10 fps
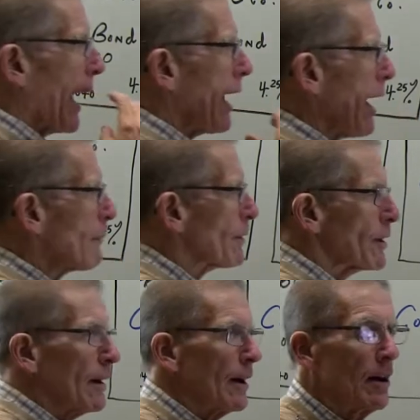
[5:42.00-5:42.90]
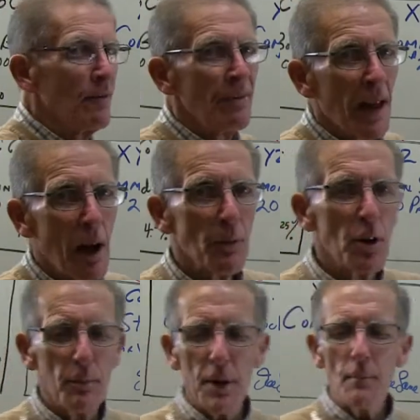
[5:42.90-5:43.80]
I, am gonna I'm
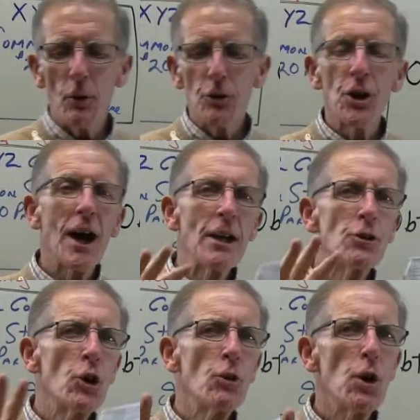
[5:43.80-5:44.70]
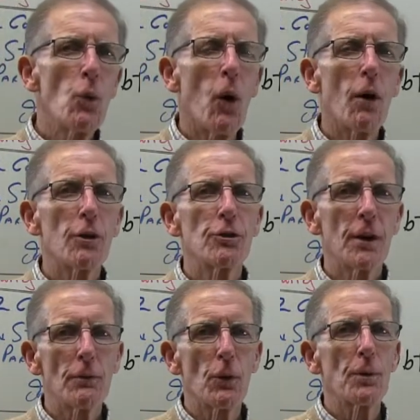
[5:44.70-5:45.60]
gonna I'm gonna change who you are
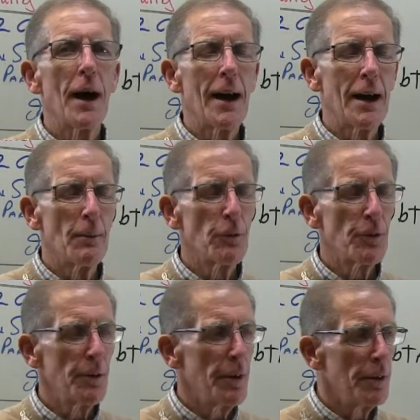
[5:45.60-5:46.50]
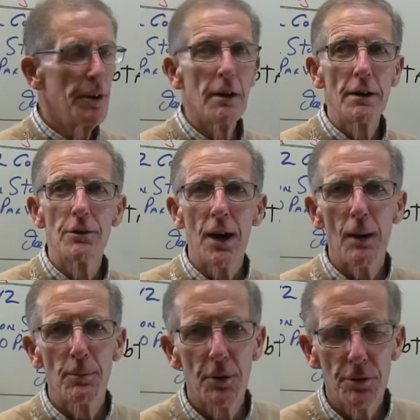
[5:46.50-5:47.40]
several times during
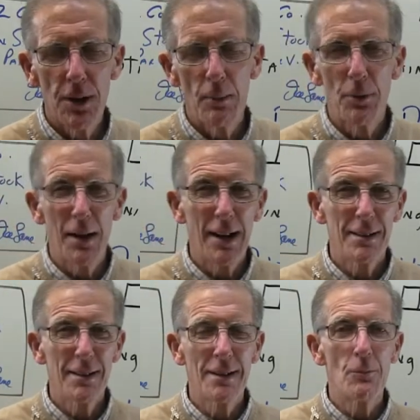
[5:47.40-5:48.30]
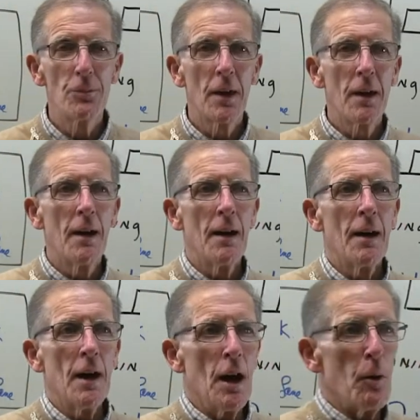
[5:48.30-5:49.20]
chapter chapter 19.
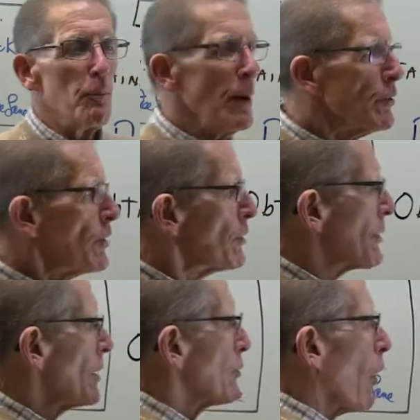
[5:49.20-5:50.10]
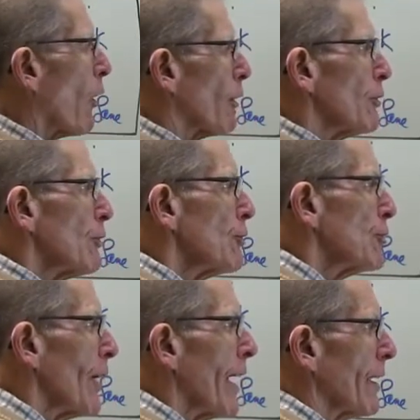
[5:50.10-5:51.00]
Businesses are
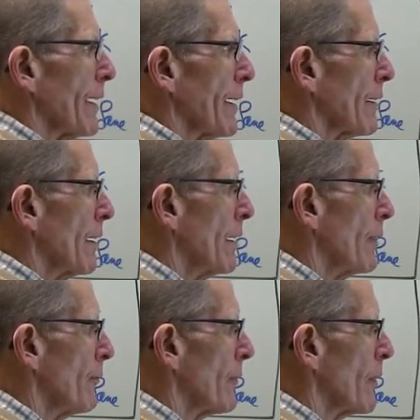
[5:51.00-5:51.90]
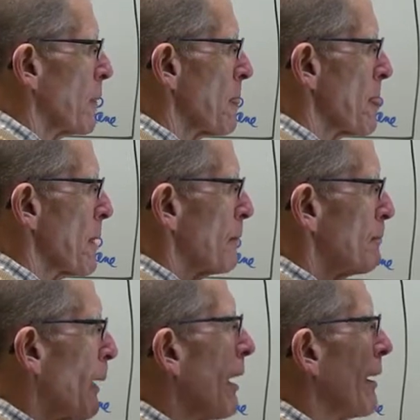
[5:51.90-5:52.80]
selling
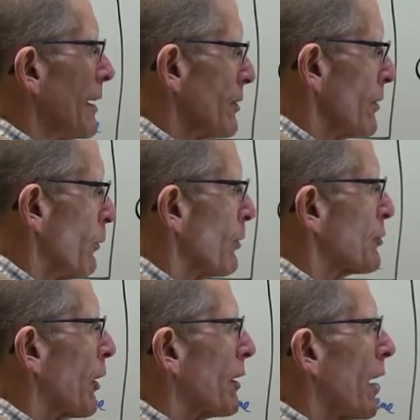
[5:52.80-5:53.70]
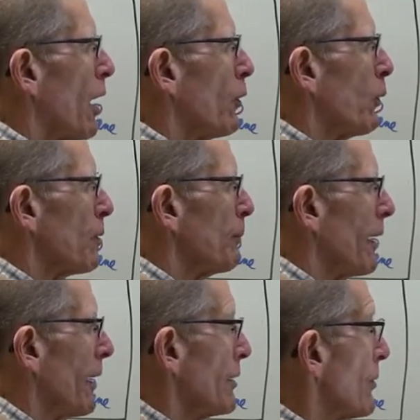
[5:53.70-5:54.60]
bonds. We'll start off with
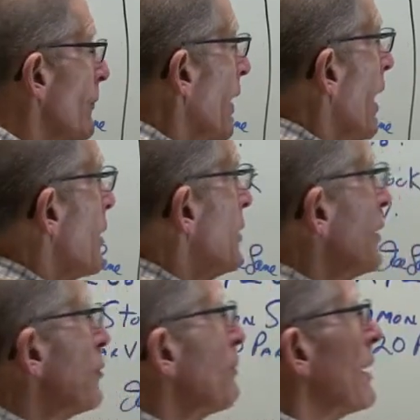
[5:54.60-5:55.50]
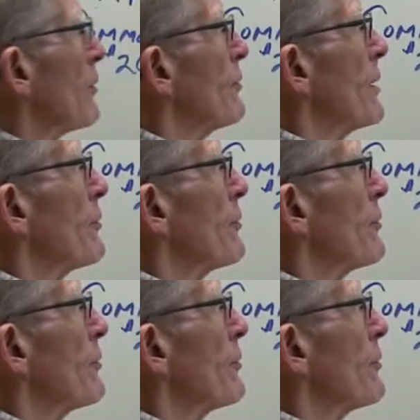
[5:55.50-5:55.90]
bonds. This business